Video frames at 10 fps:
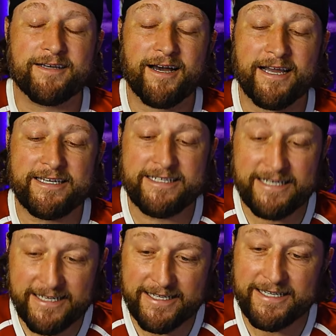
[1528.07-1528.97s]
I
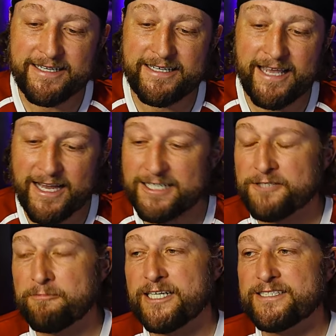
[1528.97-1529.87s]
did
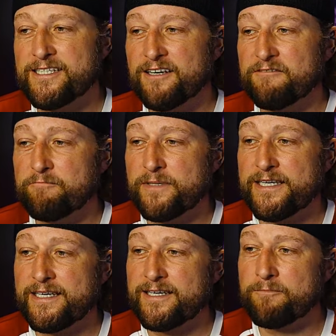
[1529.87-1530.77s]
catch myself
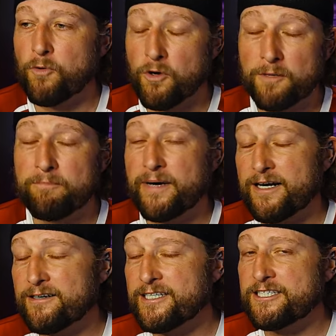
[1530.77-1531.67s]
being more
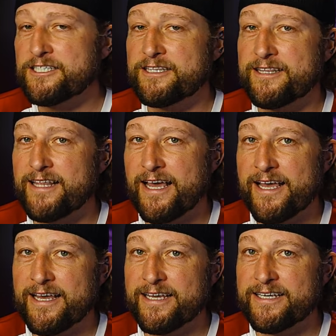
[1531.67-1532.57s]
bearish
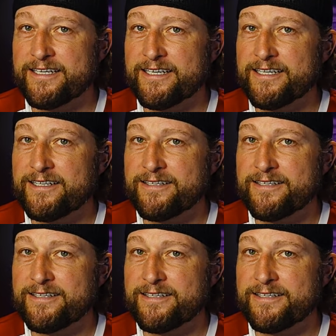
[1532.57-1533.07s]
than